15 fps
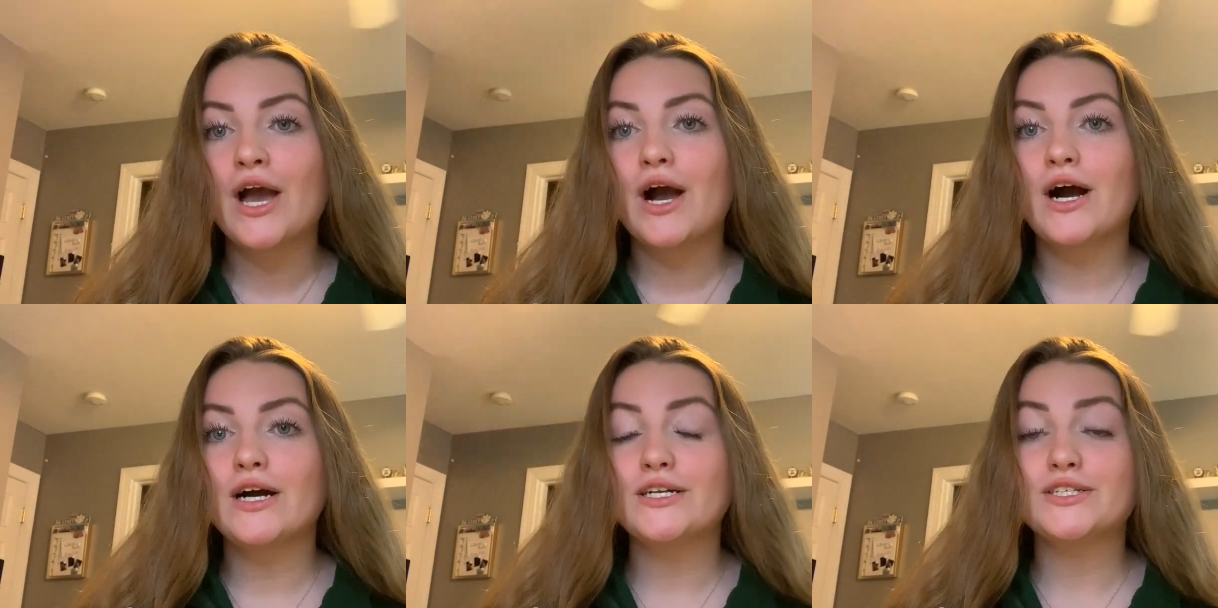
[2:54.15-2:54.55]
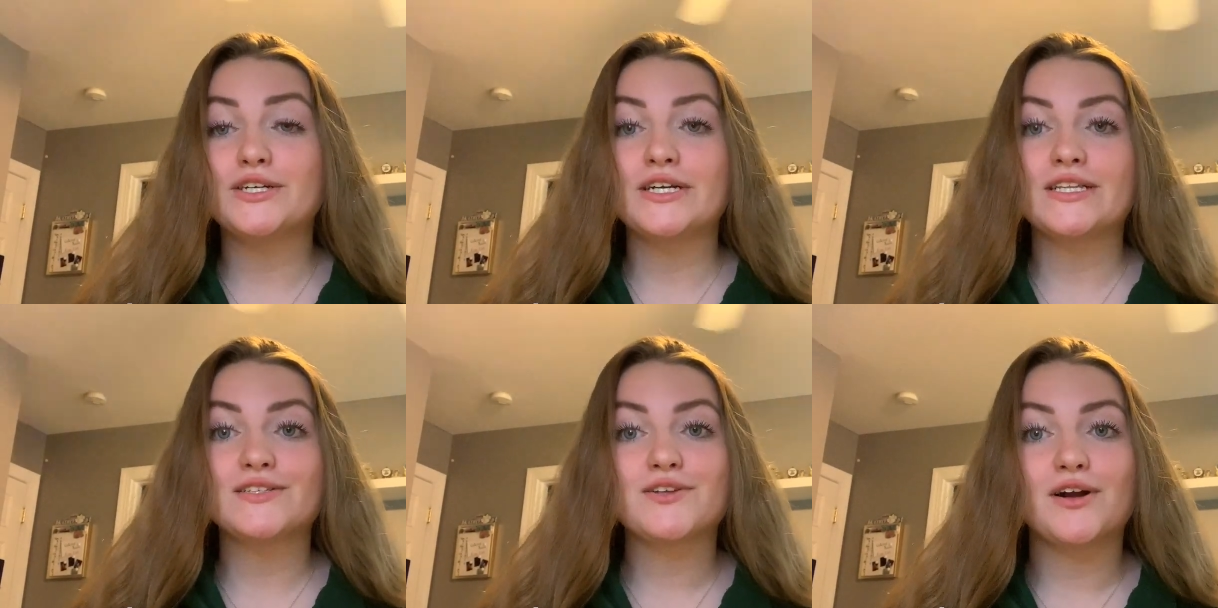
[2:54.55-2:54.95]
uh,
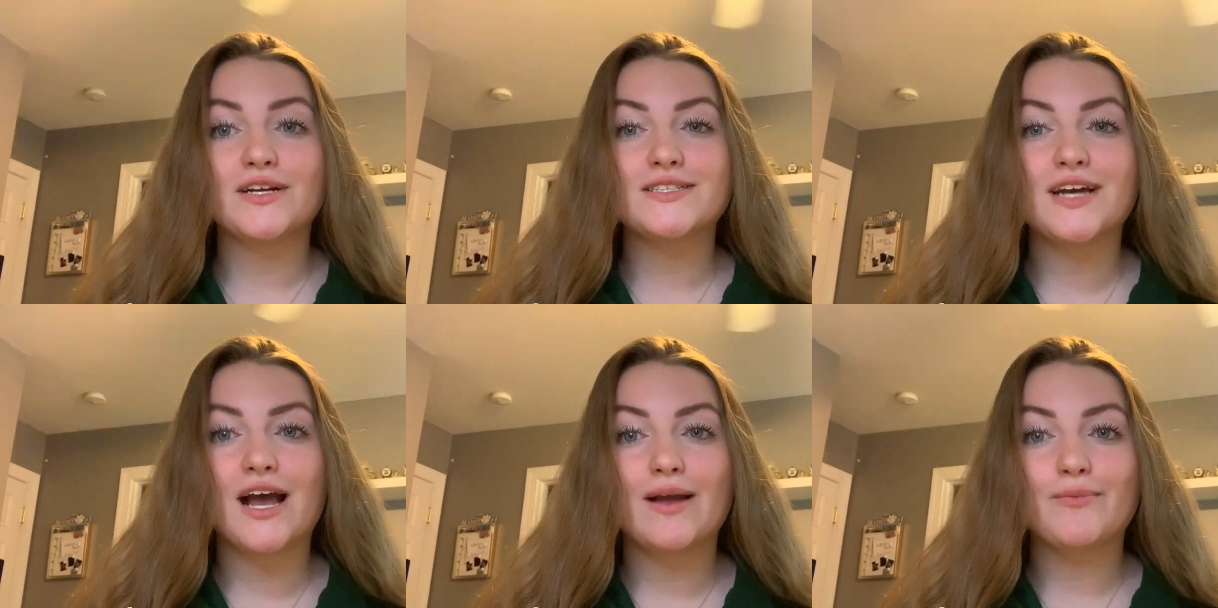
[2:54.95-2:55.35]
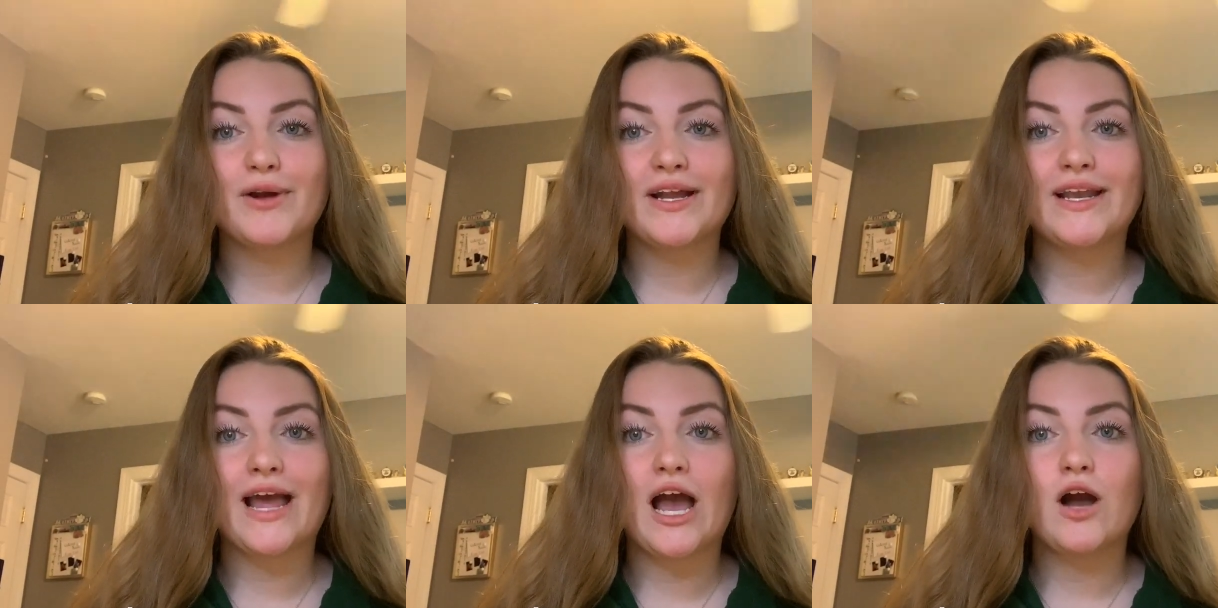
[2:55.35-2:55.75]
during this hard time
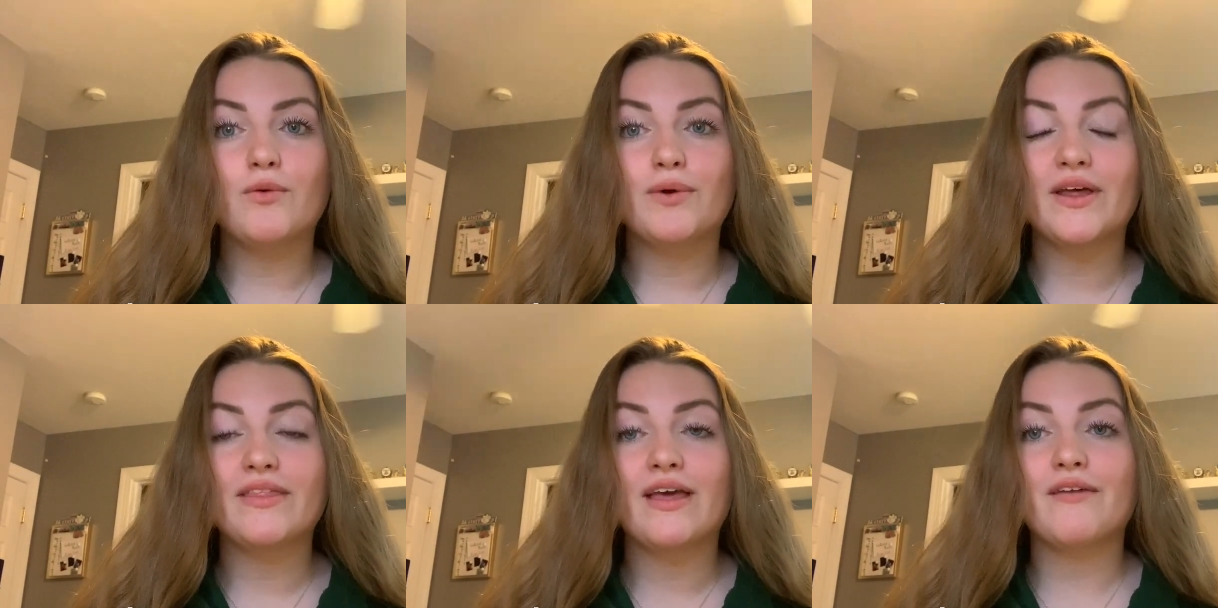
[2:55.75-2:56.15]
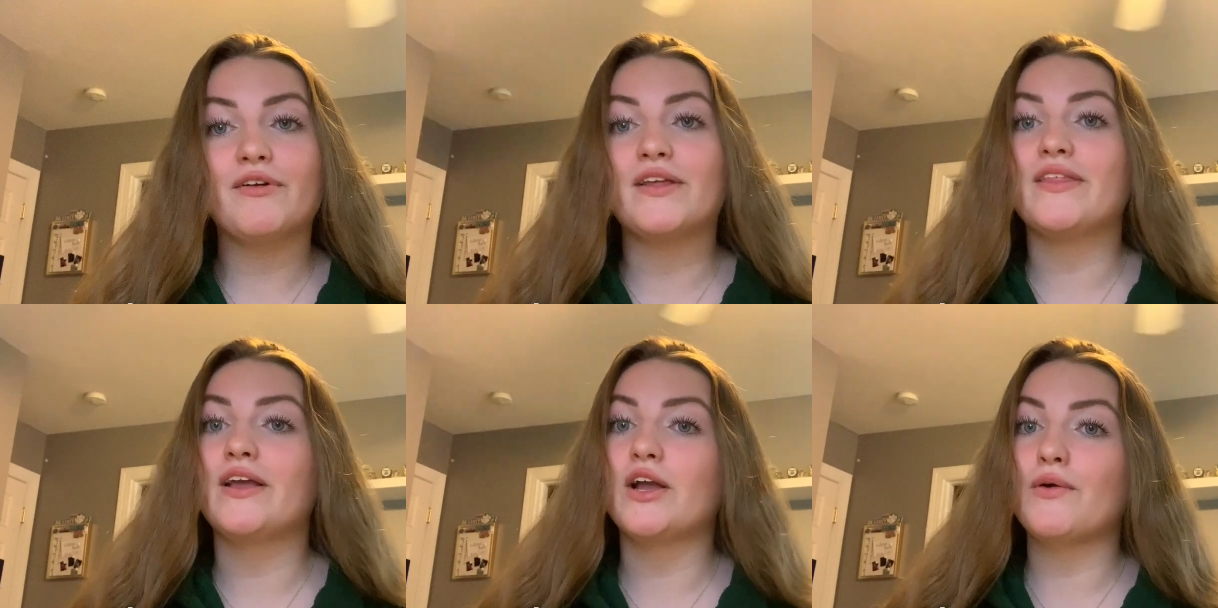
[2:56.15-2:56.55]
right now with
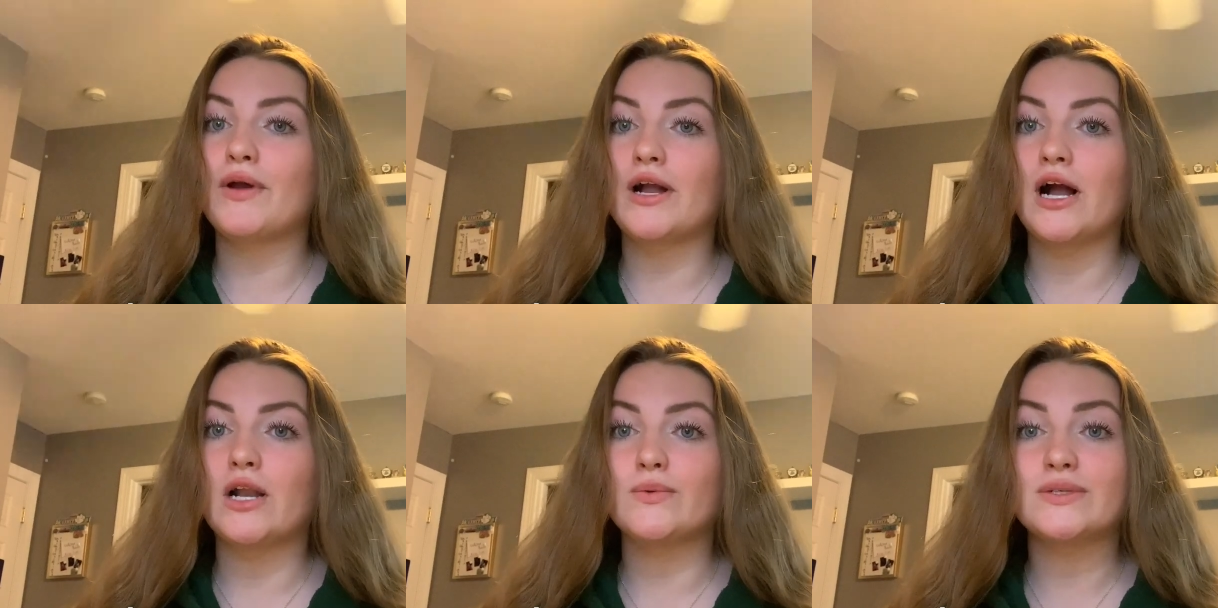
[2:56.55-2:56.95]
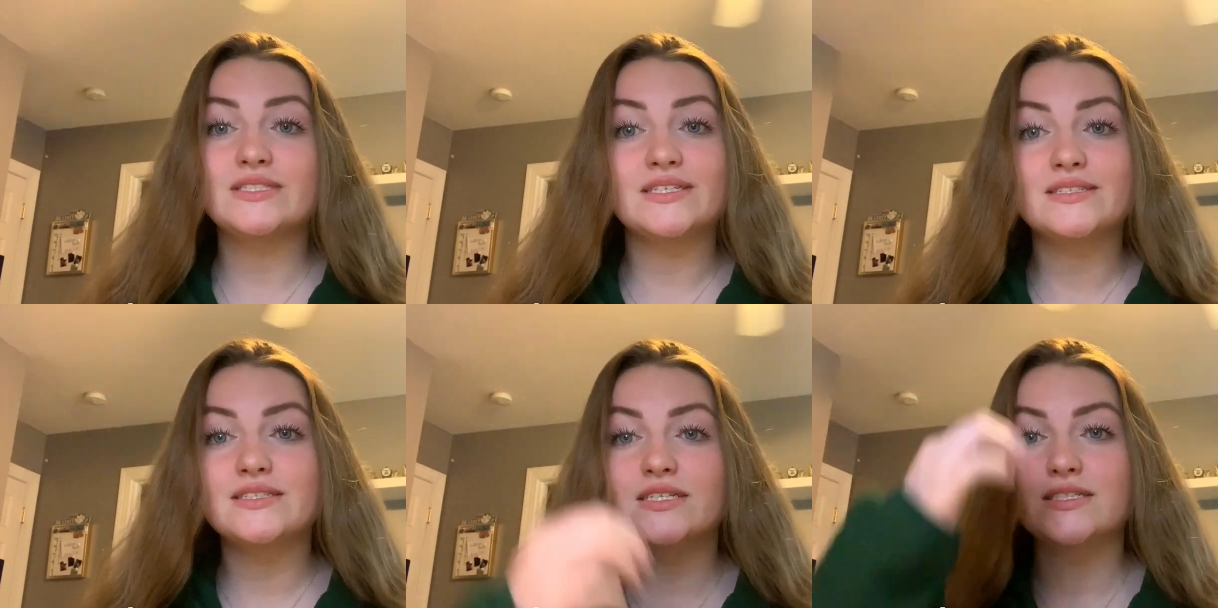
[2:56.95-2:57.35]
everything going on with
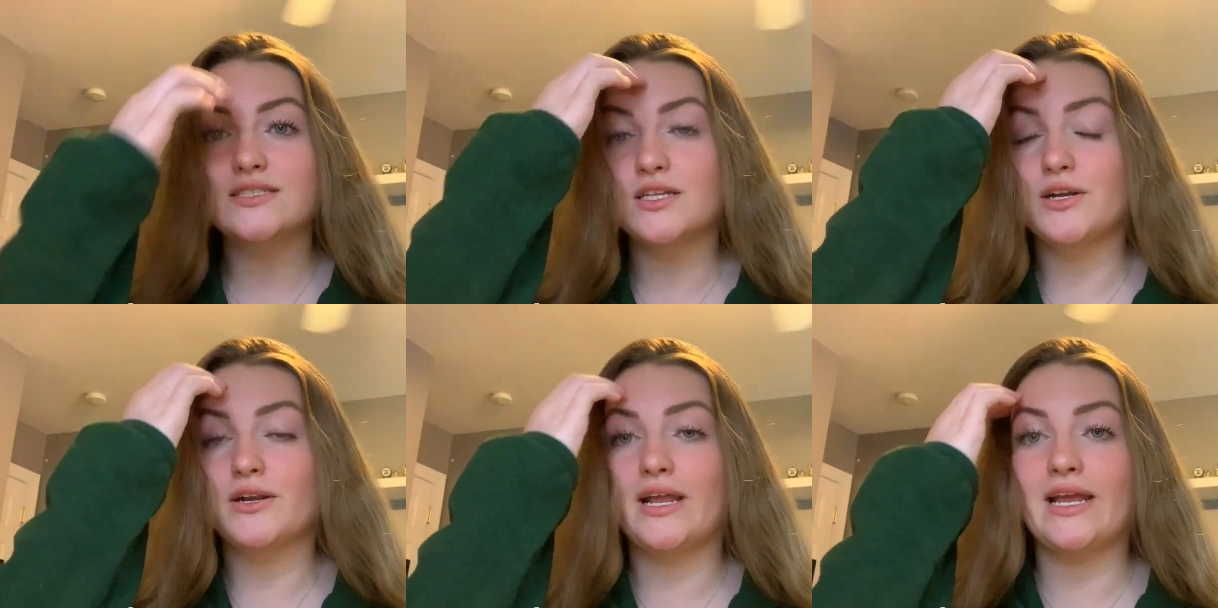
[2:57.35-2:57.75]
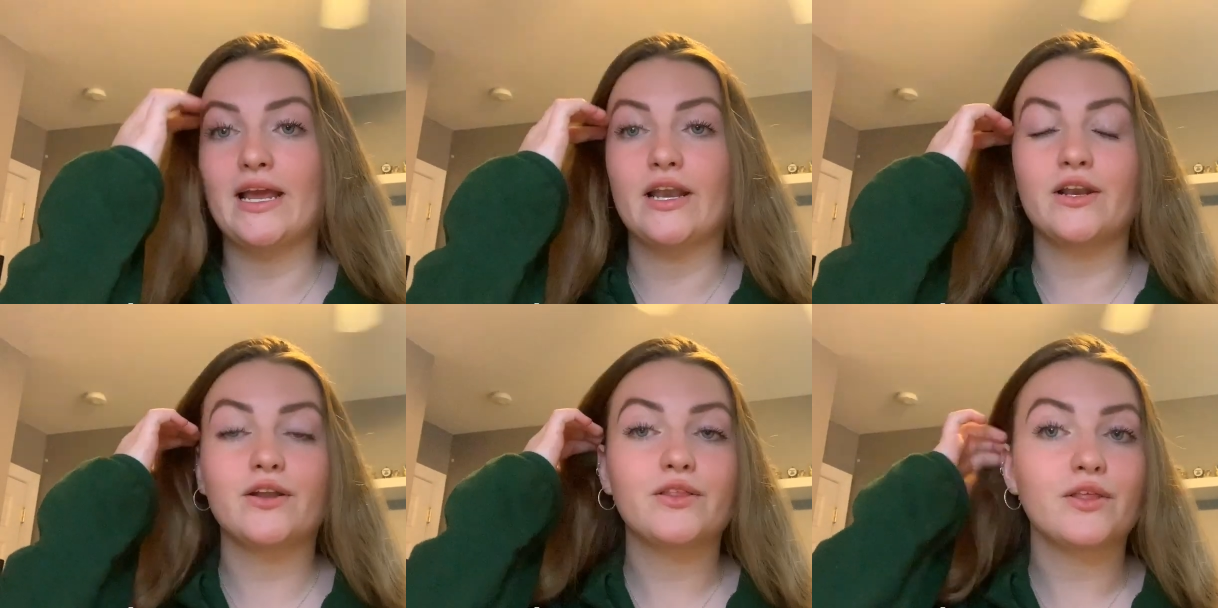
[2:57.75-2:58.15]
distance learning and